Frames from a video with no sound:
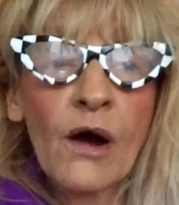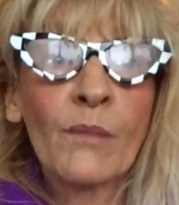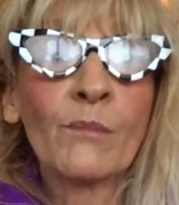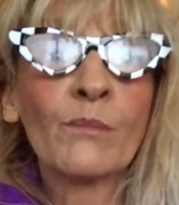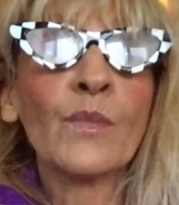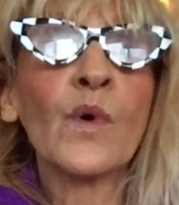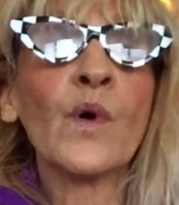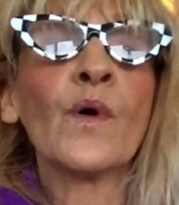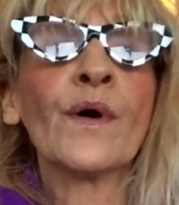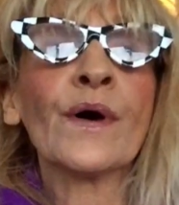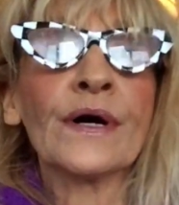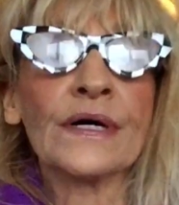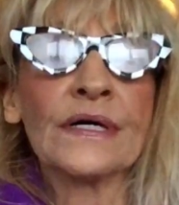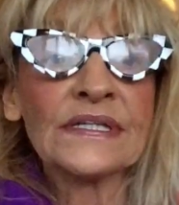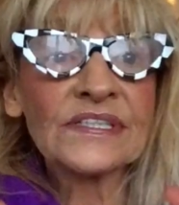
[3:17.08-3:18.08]

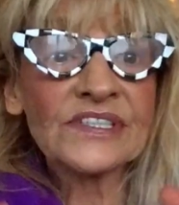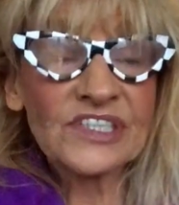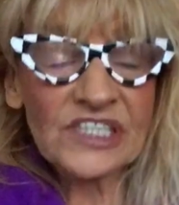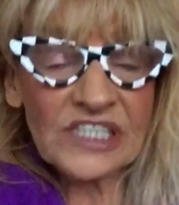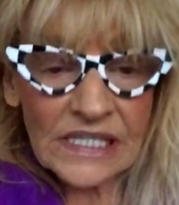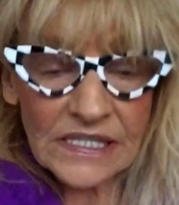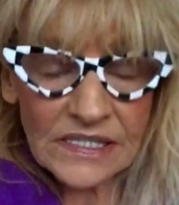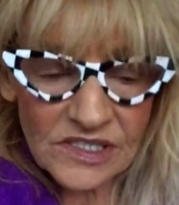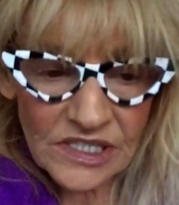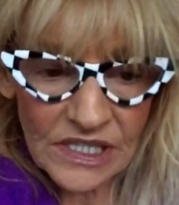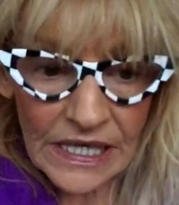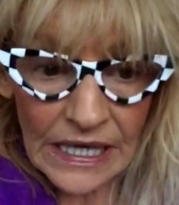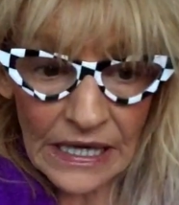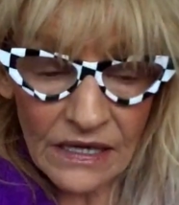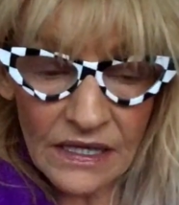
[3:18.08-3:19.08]
more
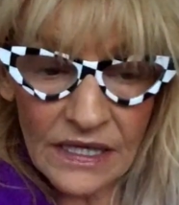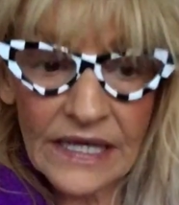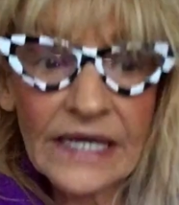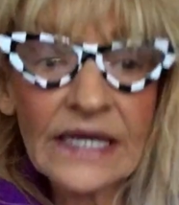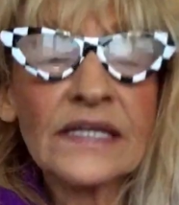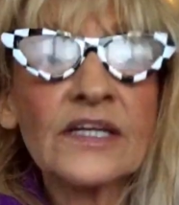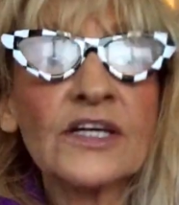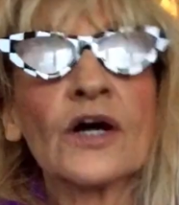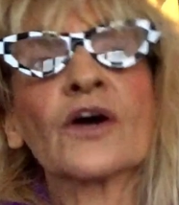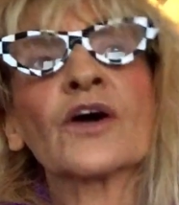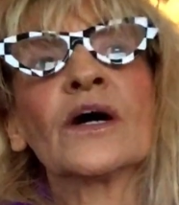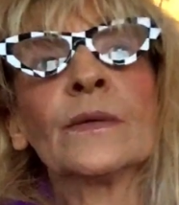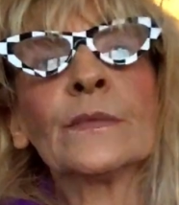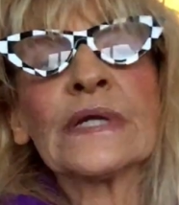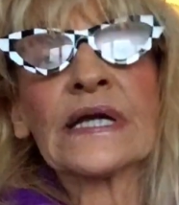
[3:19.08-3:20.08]
detail in your
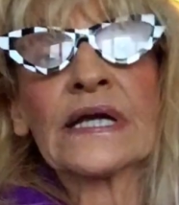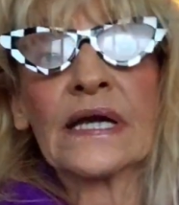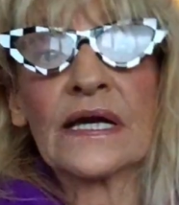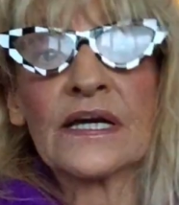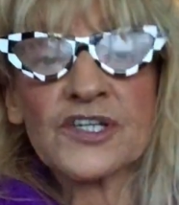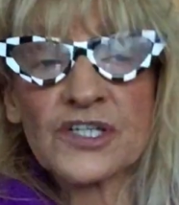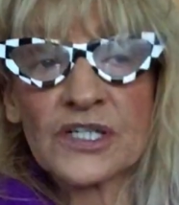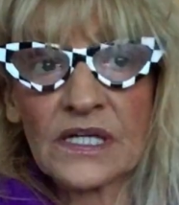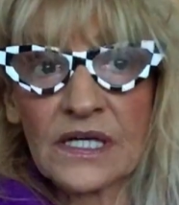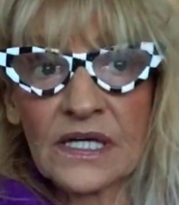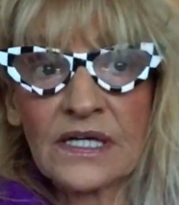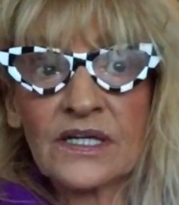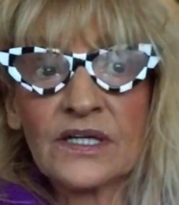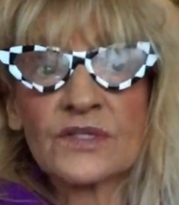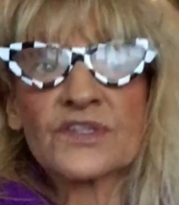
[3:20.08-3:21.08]
communication,
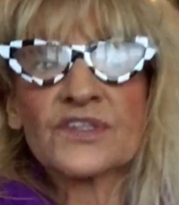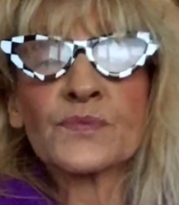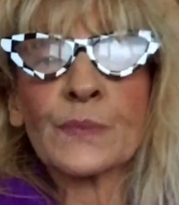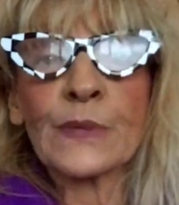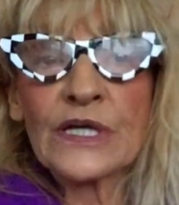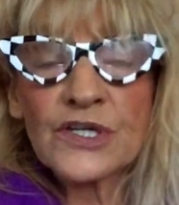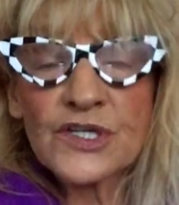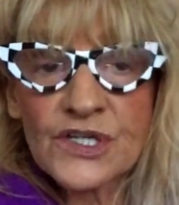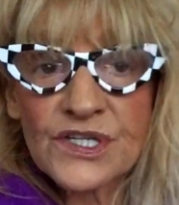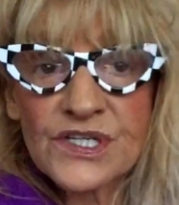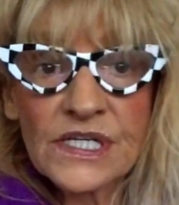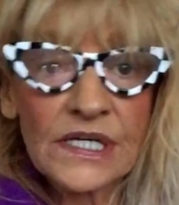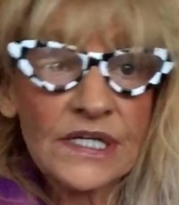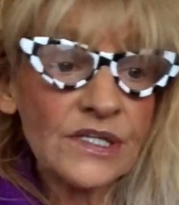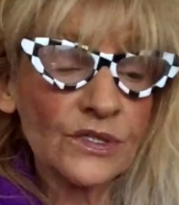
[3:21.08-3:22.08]
in your speeches,
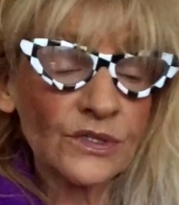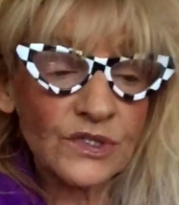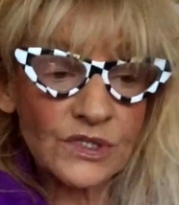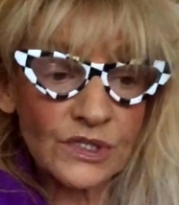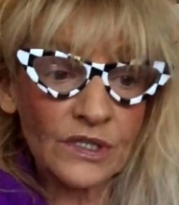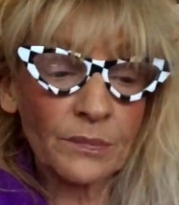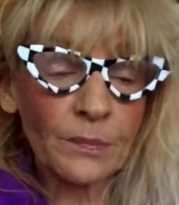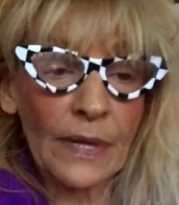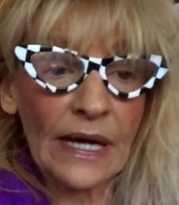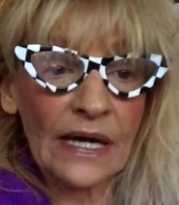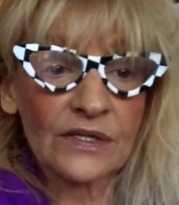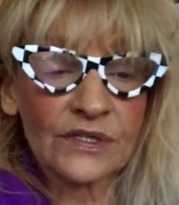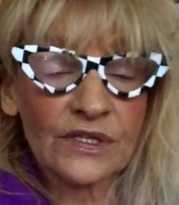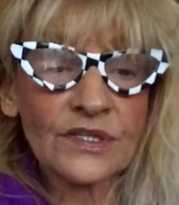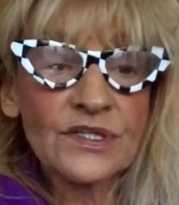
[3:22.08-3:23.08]
in your talk
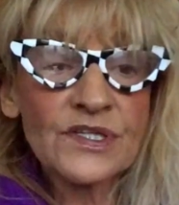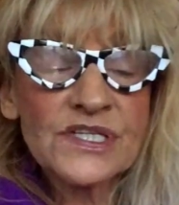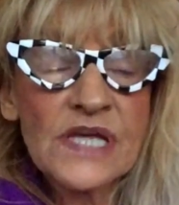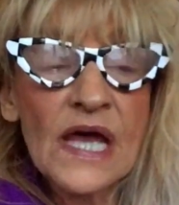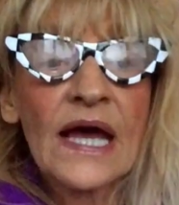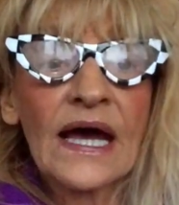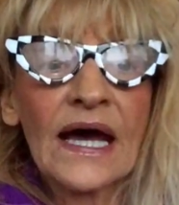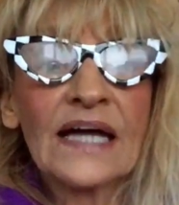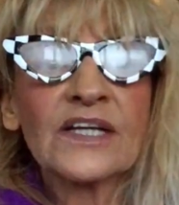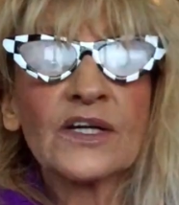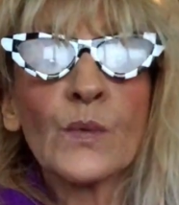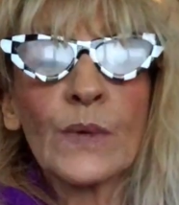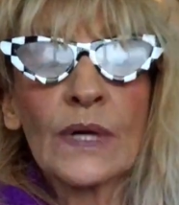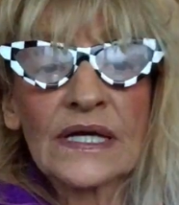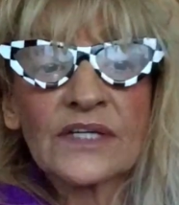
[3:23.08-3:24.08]
patterns, and
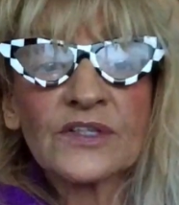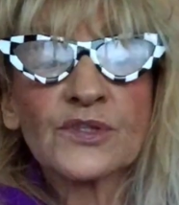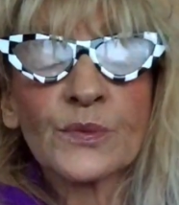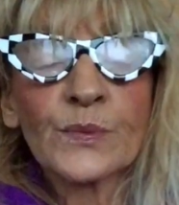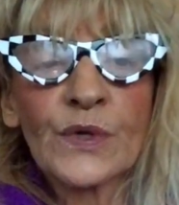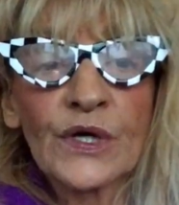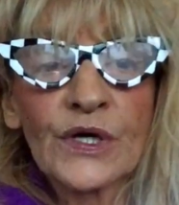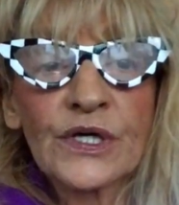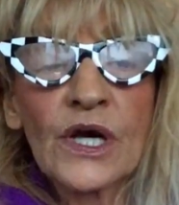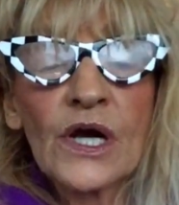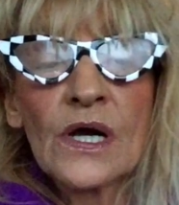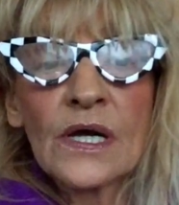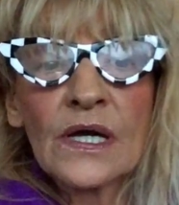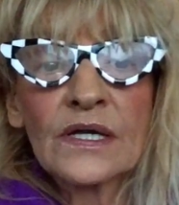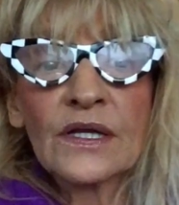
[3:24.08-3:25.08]
you're willing to work
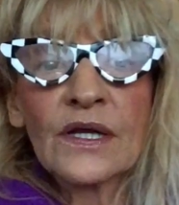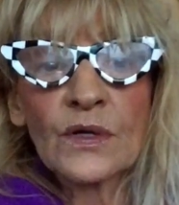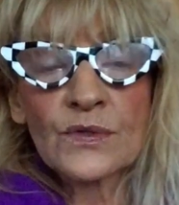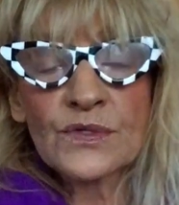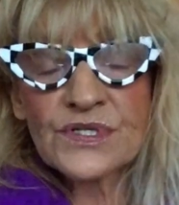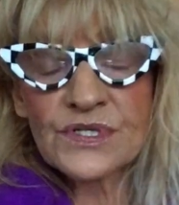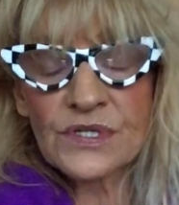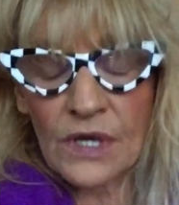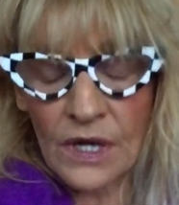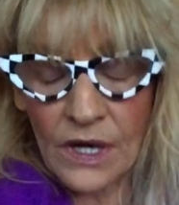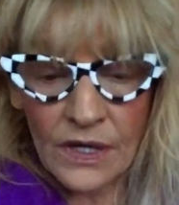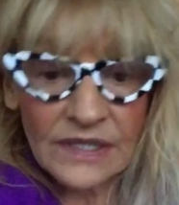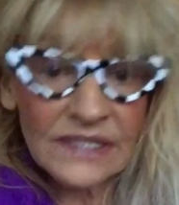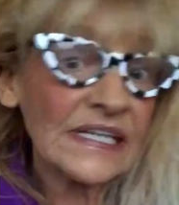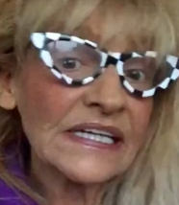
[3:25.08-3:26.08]
those
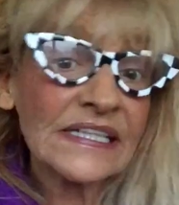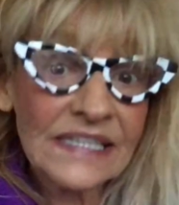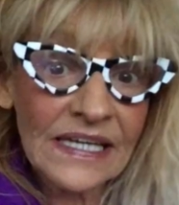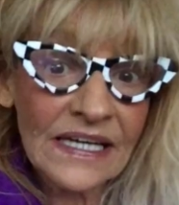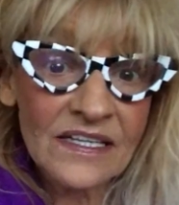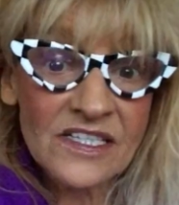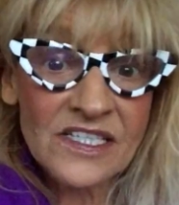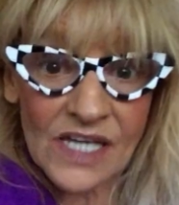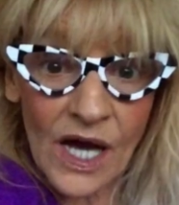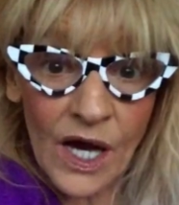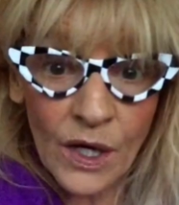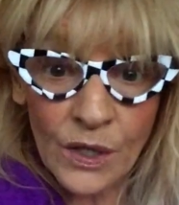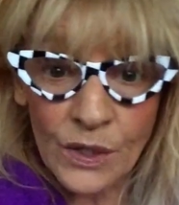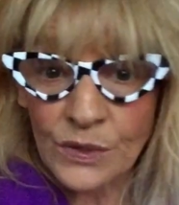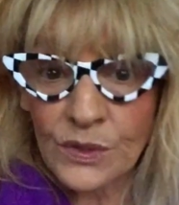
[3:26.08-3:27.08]
details
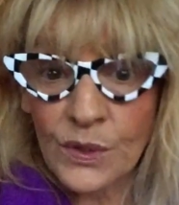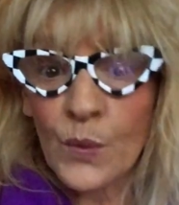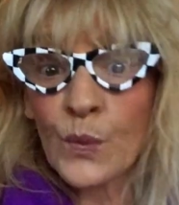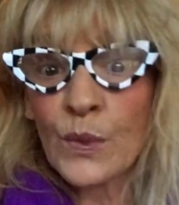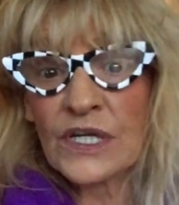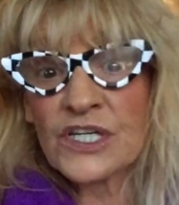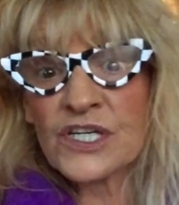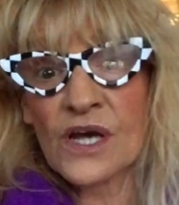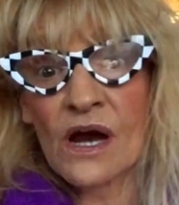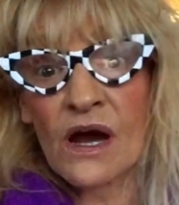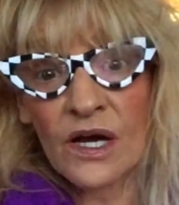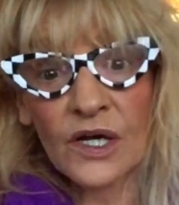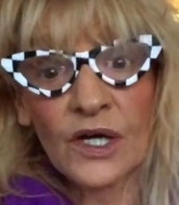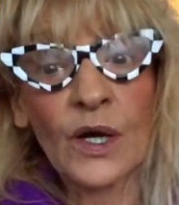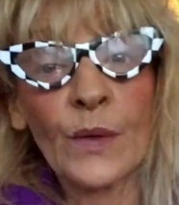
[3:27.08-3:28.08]
out, which
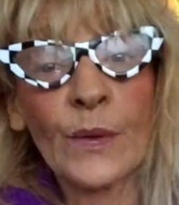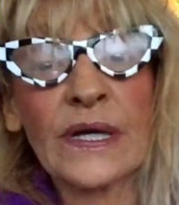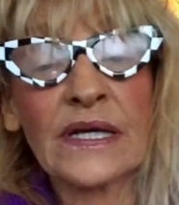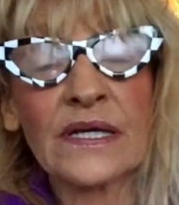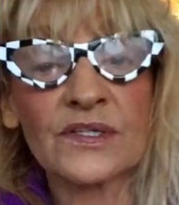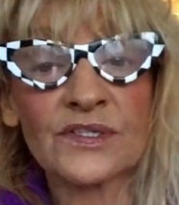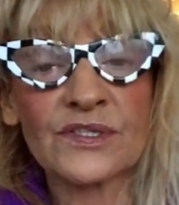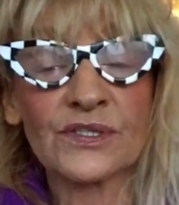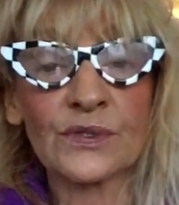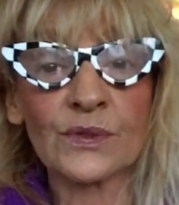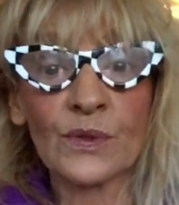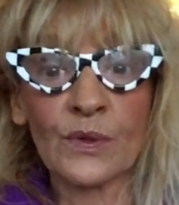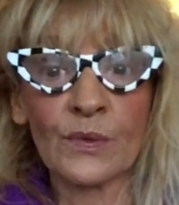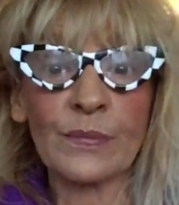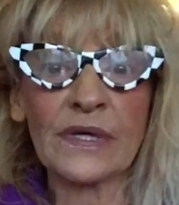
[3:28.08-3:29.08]
are going
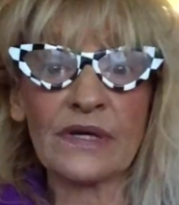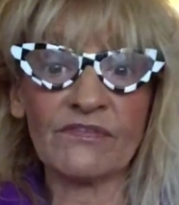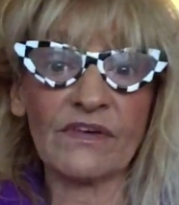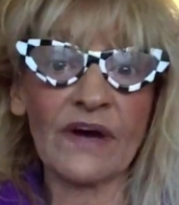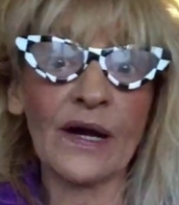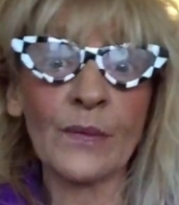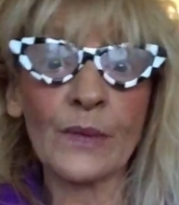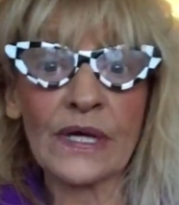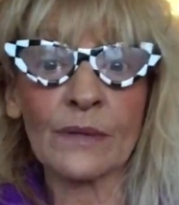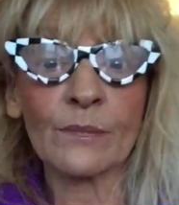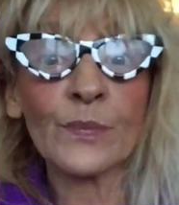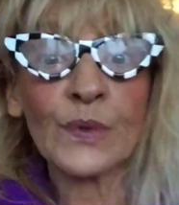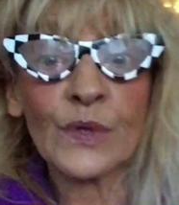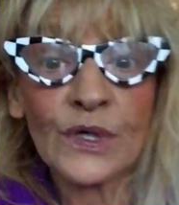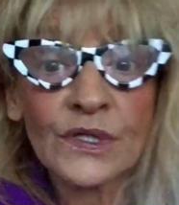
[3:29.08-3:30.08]
to be very
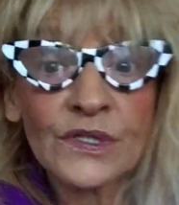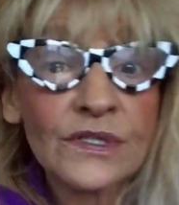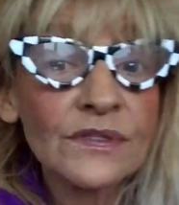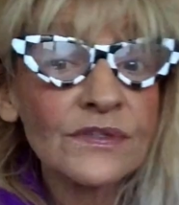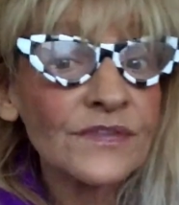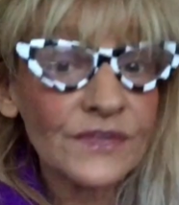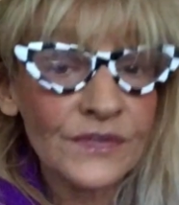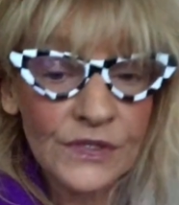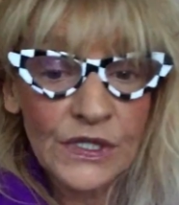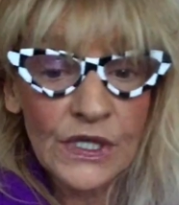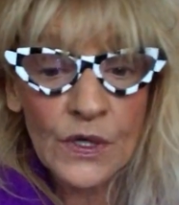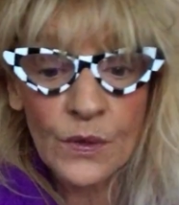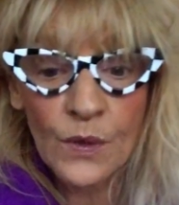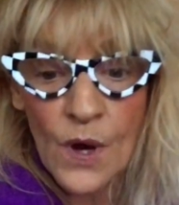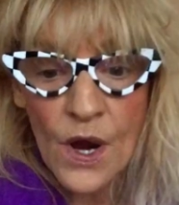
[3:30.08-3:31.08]
important for
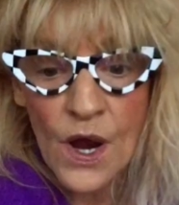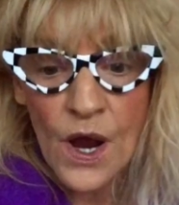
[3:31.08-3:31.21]
you.